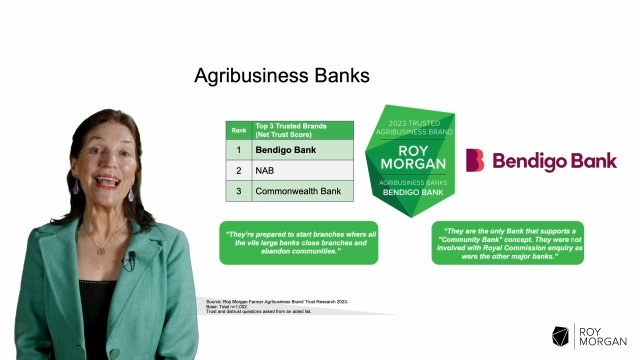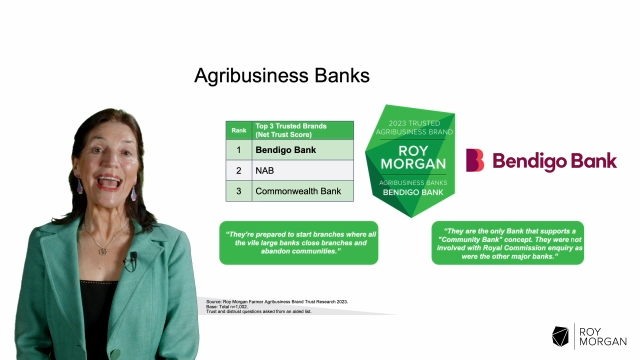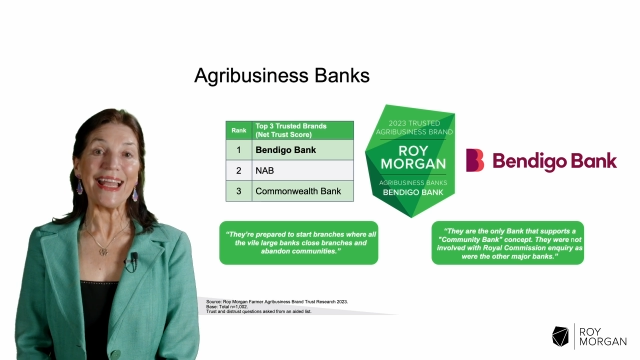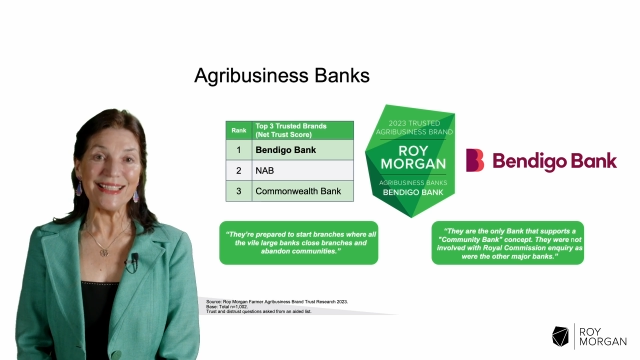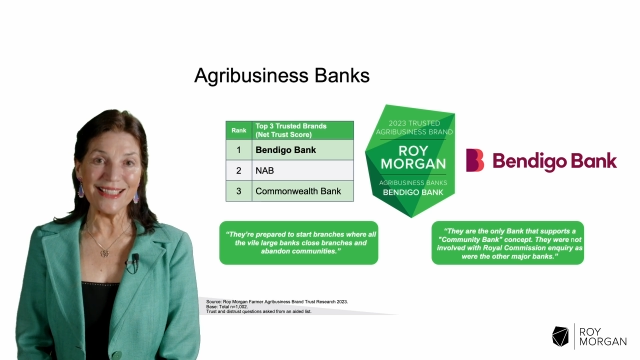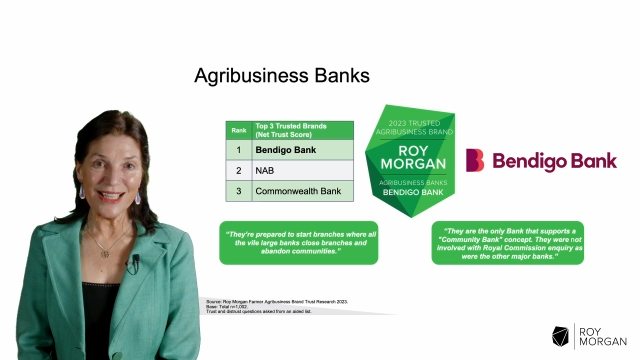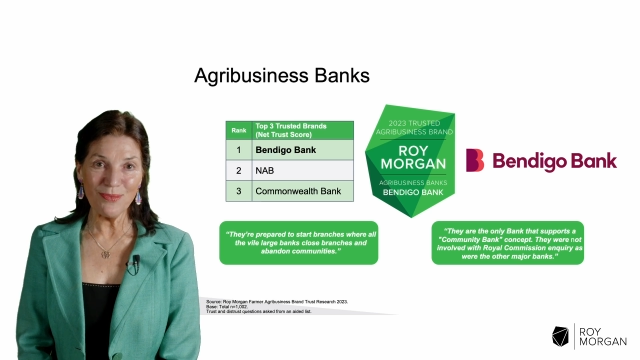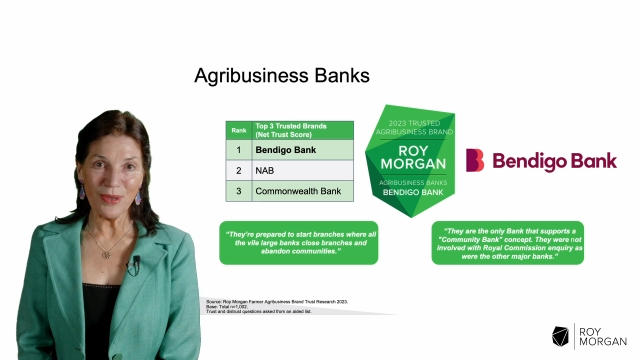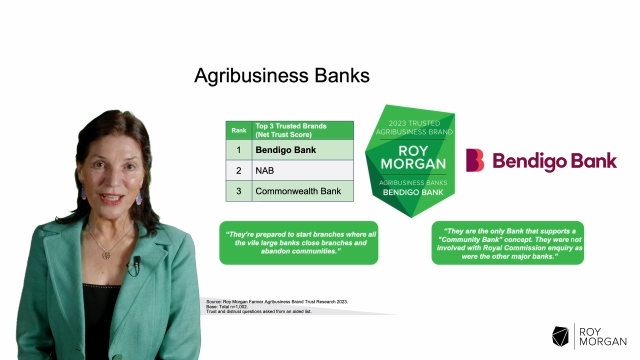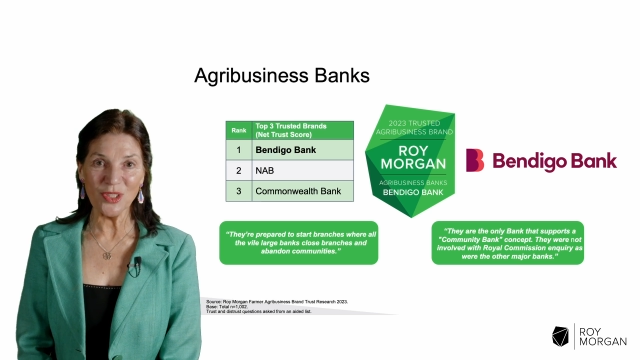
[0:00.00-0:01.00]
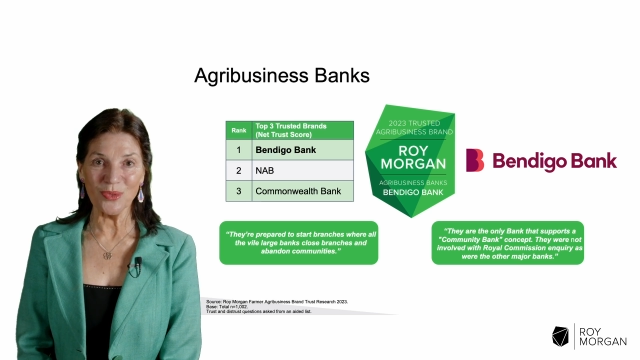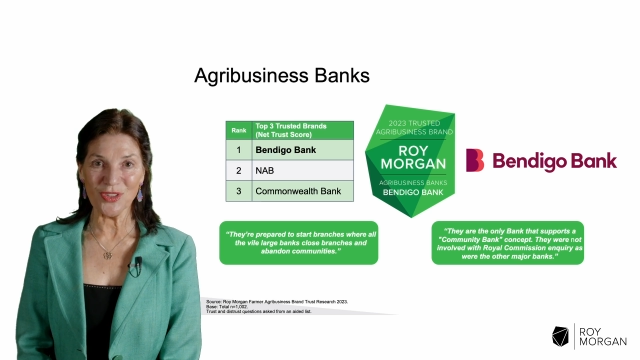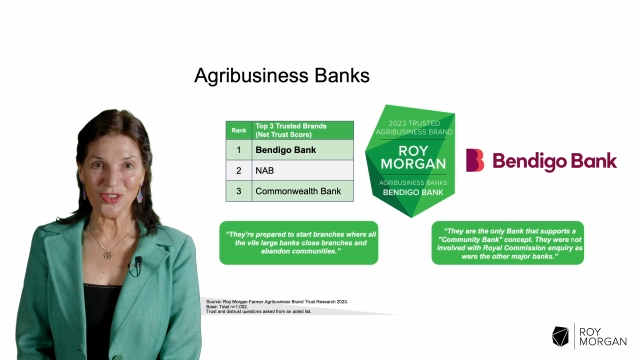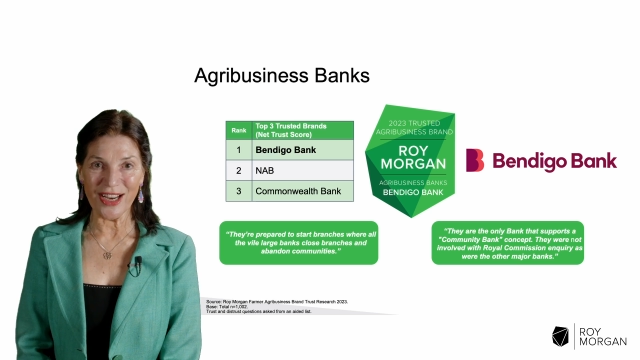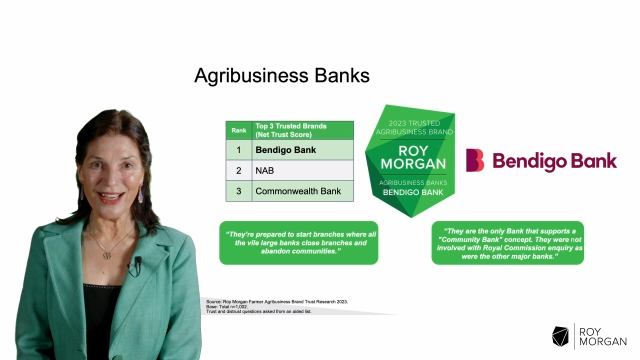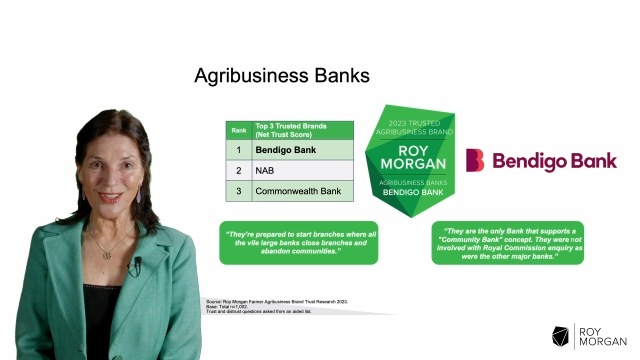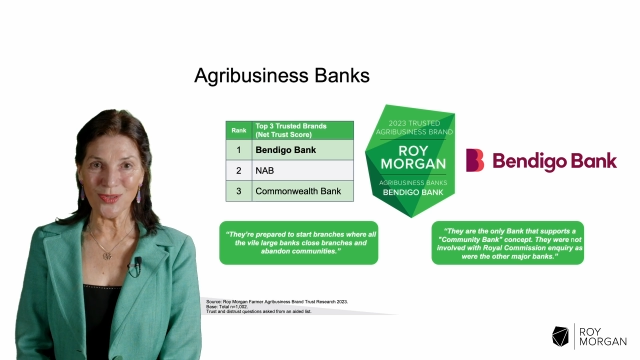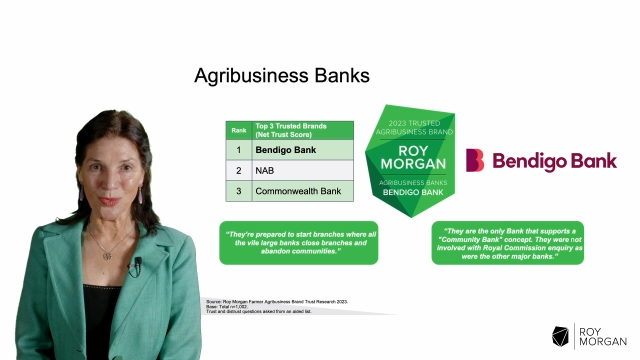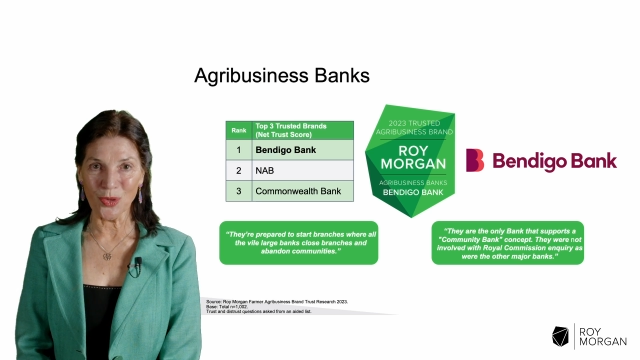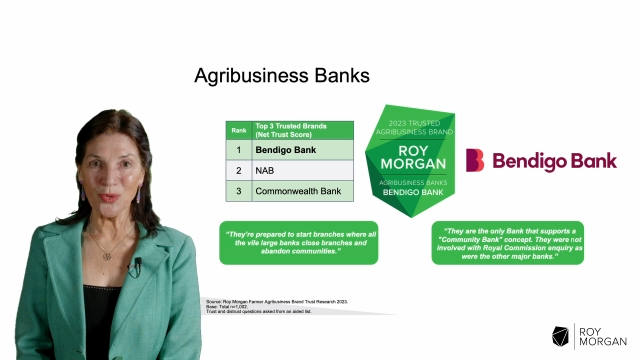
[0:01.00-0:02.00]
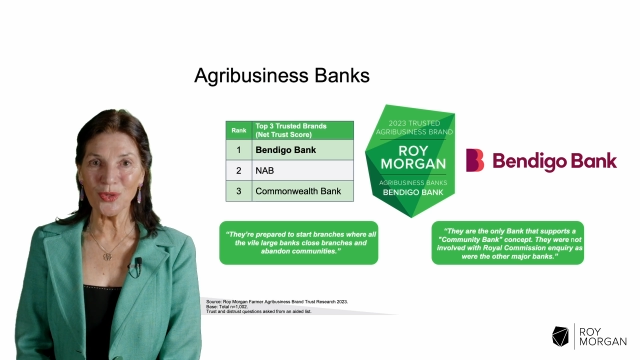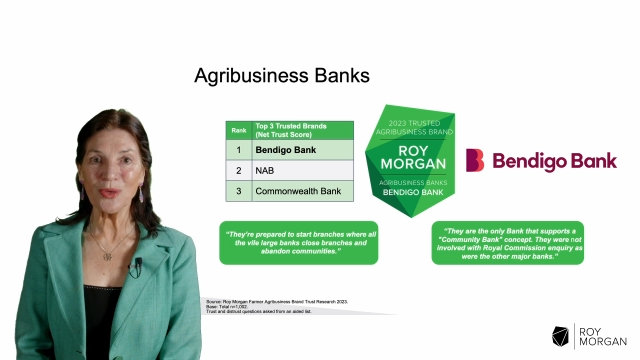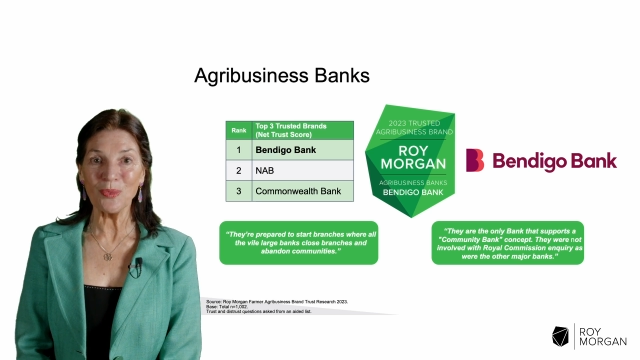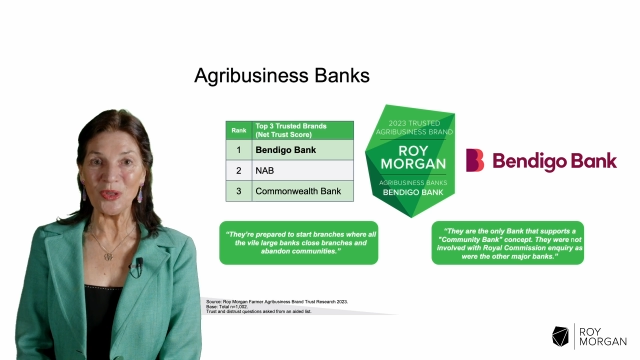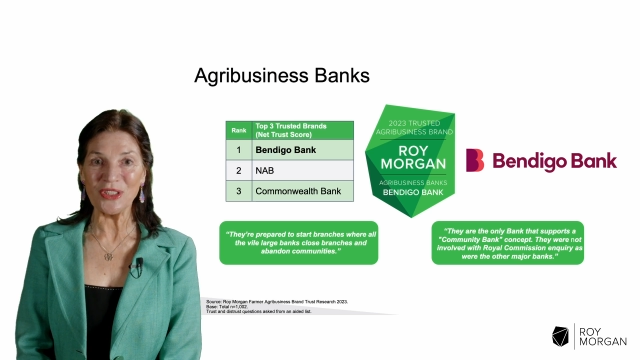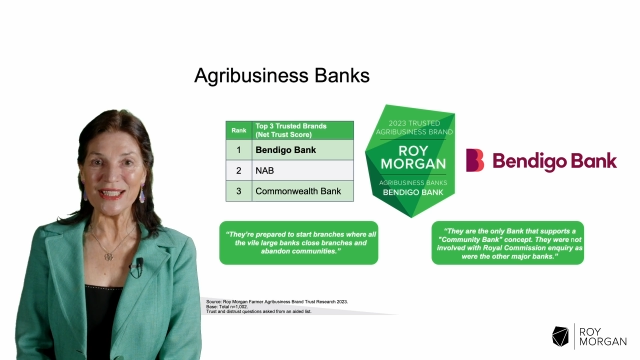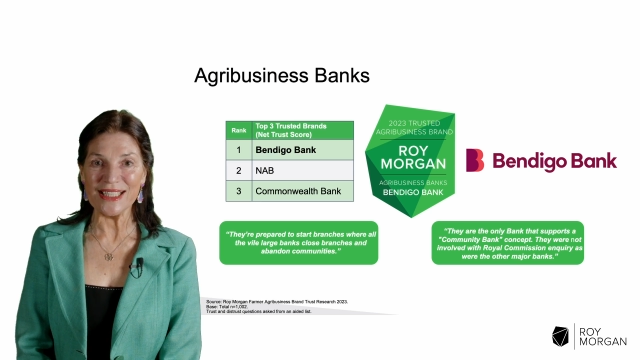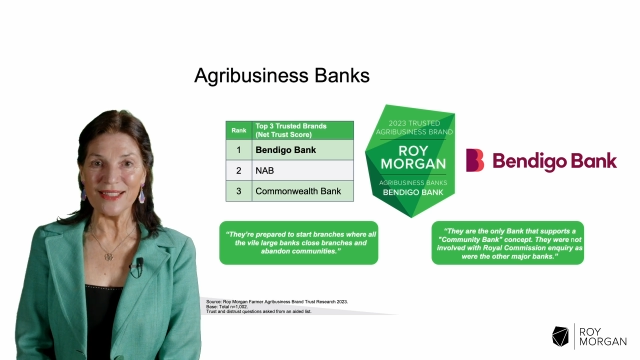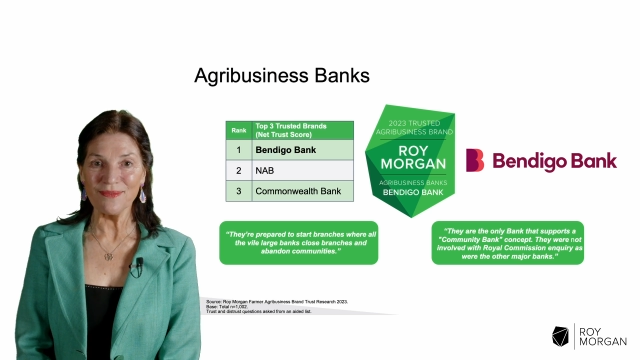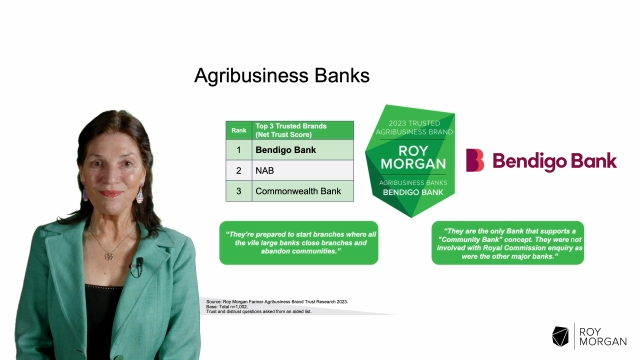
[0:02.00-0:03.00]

and deep into Australia's rural community.